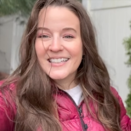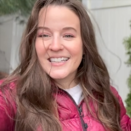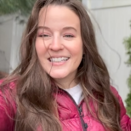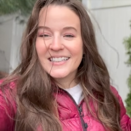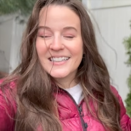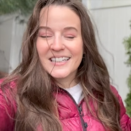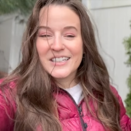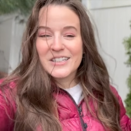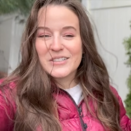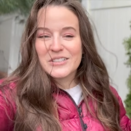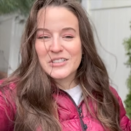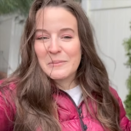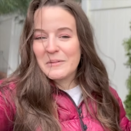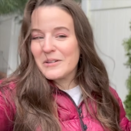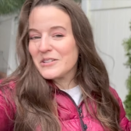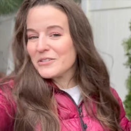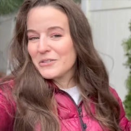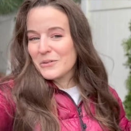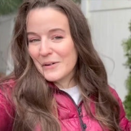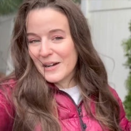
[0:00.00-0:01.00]
Thank you so
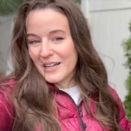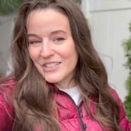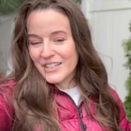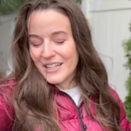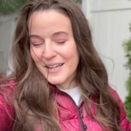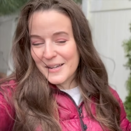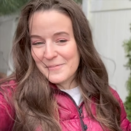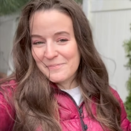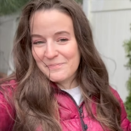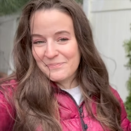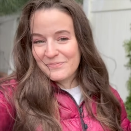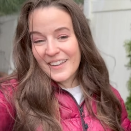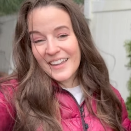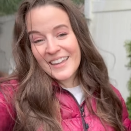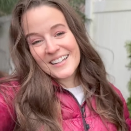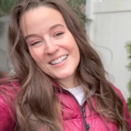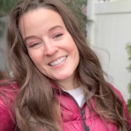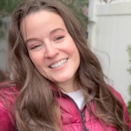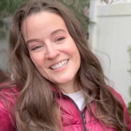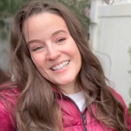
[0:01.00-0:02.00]
much for watching,
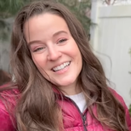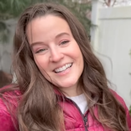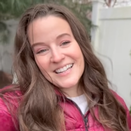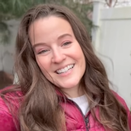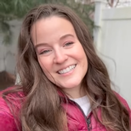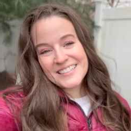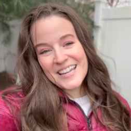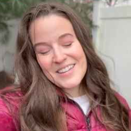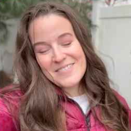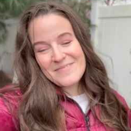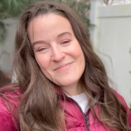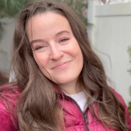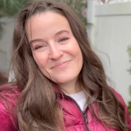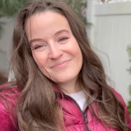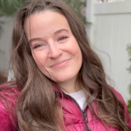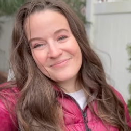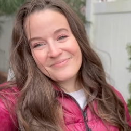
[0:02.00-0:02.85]
and I'll see you next time.